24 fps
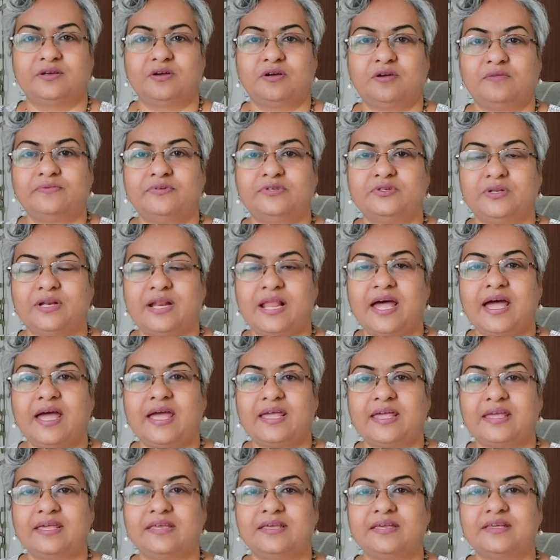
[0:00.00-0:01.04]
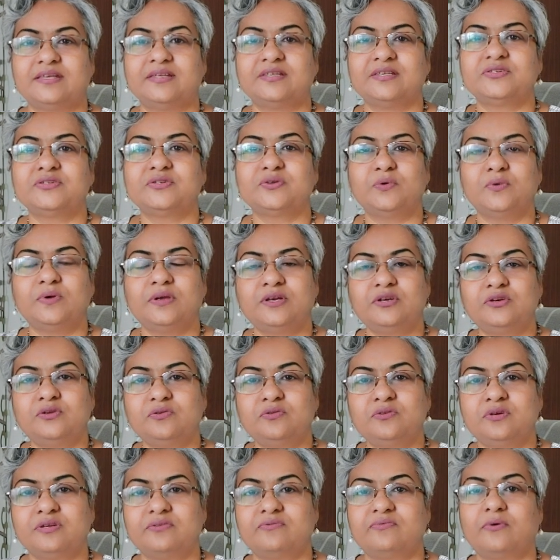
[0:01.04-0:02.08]
of July is going
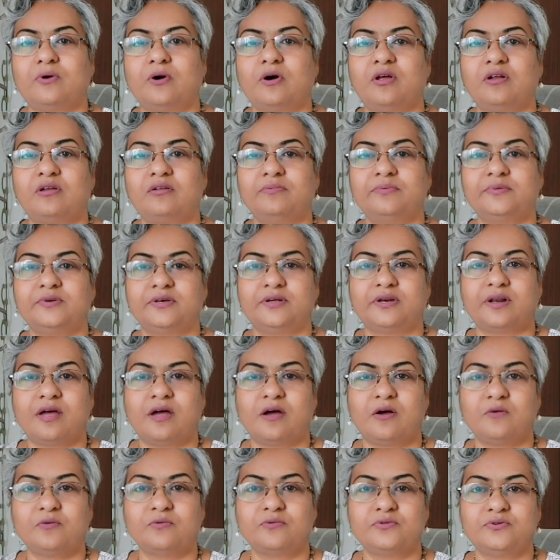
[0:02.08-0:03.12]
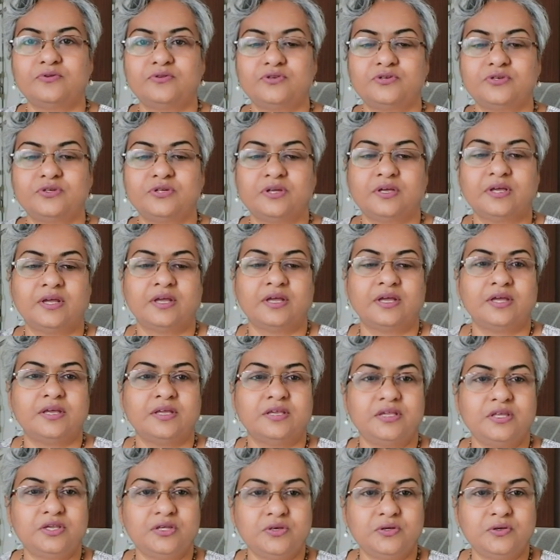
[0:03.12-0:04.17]
to revolve around
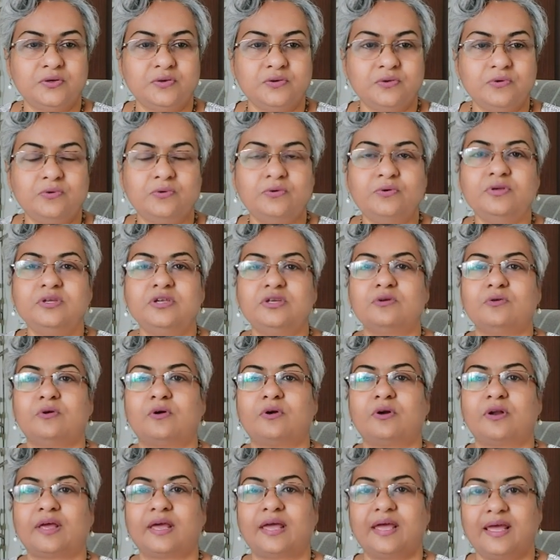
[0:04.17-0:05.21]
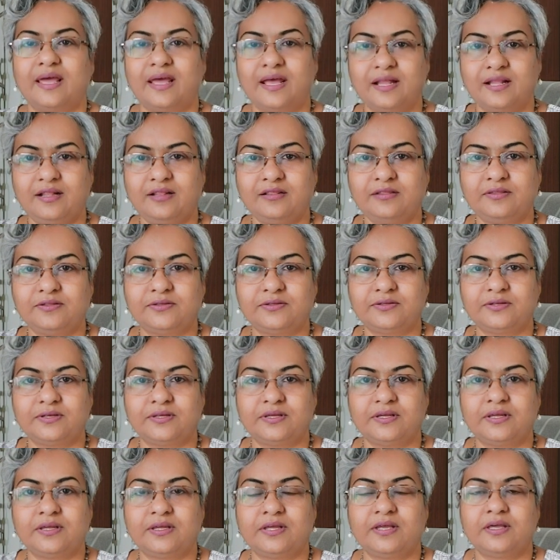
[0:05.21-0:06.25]
you, your health,
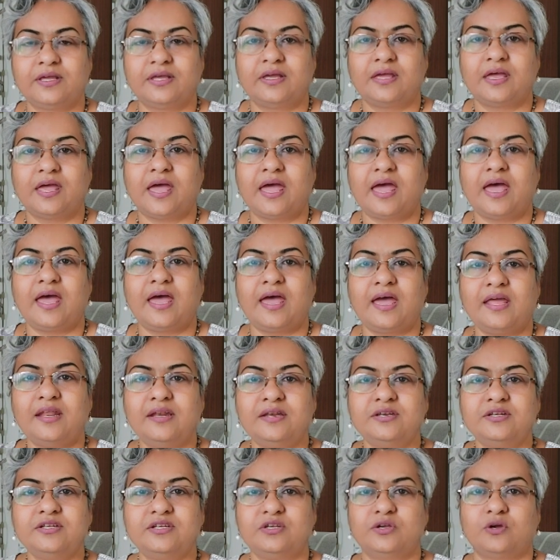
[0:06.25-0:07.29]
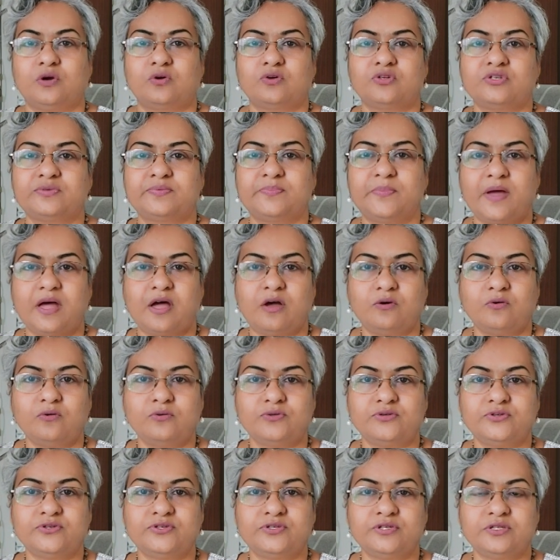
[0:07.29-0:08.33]
and your
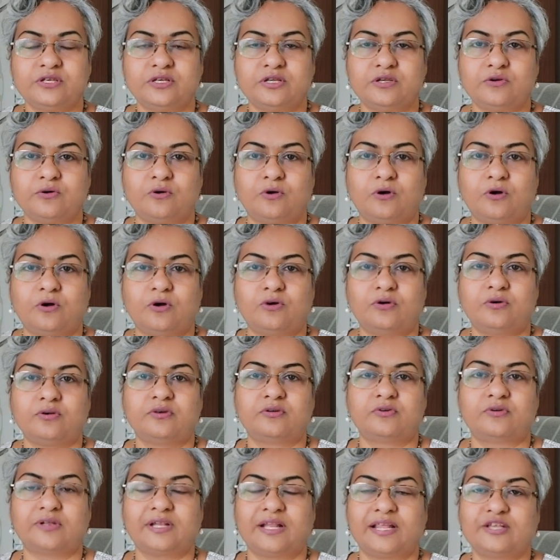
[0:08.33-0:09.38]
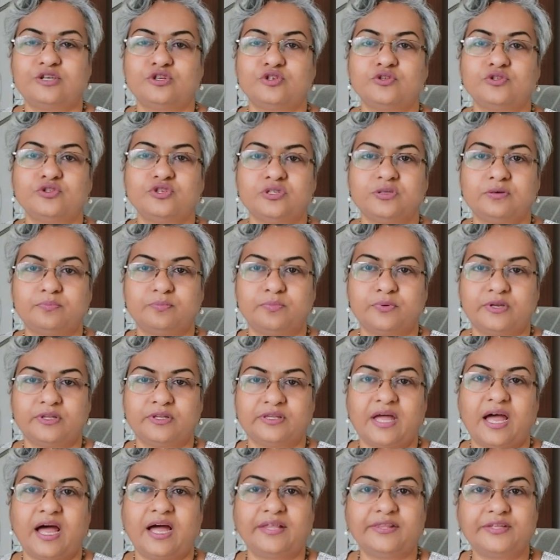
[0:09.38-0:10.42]
spouse, your relationship
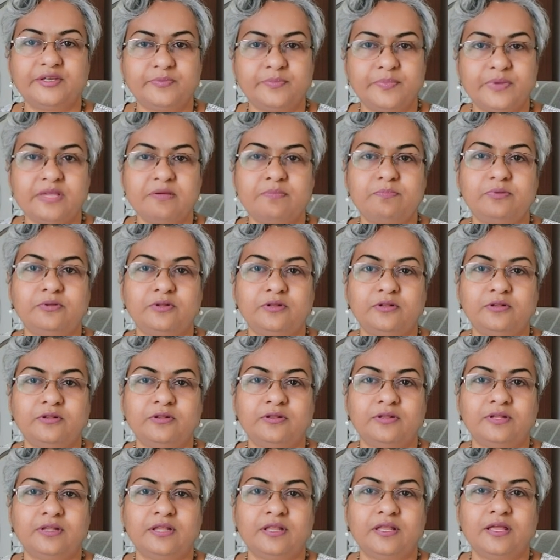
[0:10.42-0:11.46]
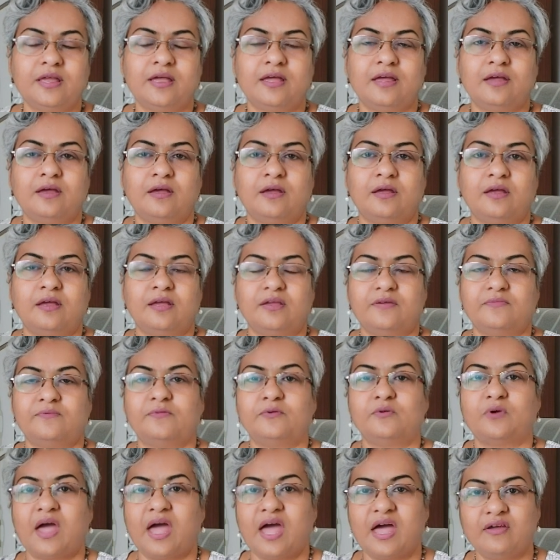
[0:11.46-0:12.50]
with other people. If
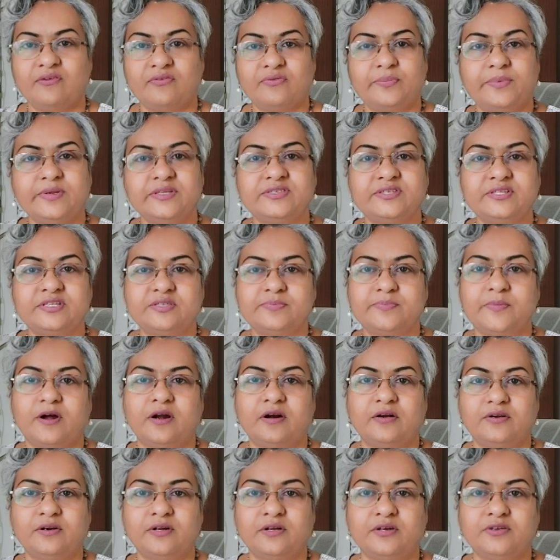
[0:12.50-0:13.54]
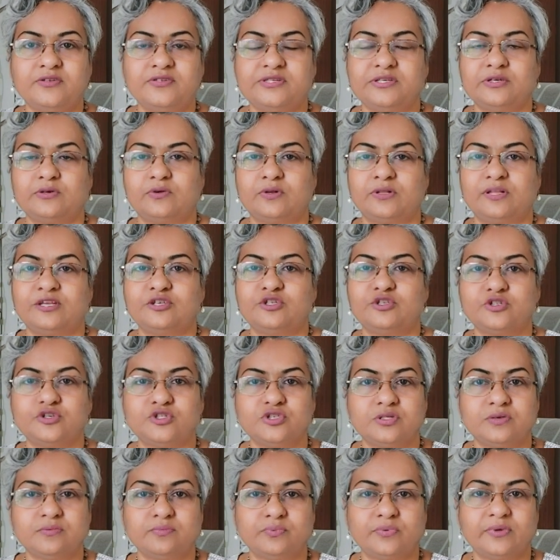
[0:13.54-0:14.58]
you have business partners, your
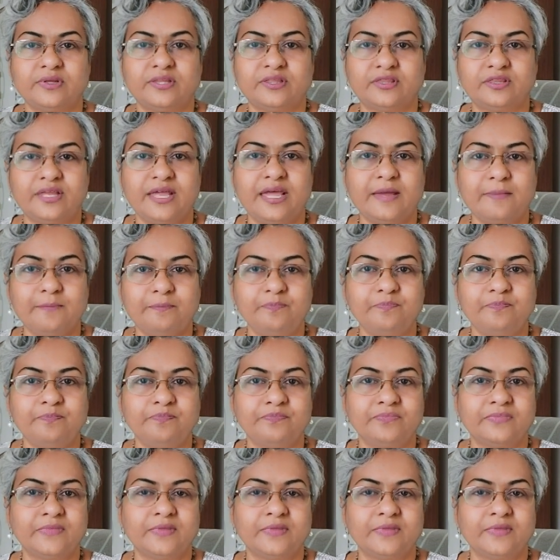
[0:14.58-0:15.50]
relationship with them.